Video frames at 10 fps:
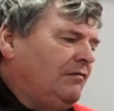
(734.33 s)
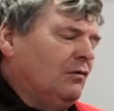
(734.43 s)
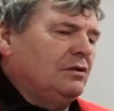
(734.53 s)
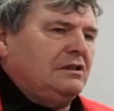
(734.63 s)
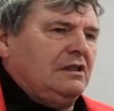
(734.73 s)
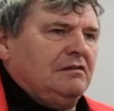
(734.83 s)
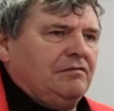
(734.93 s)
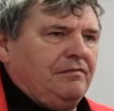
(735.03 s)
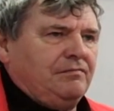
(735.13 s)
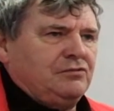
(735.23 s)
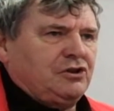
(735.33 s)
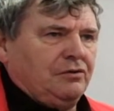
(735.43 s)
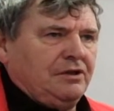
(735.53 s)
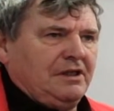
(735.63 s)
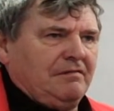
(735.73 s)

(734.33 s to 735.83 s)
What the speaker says: 4th, and Sunday the 5th.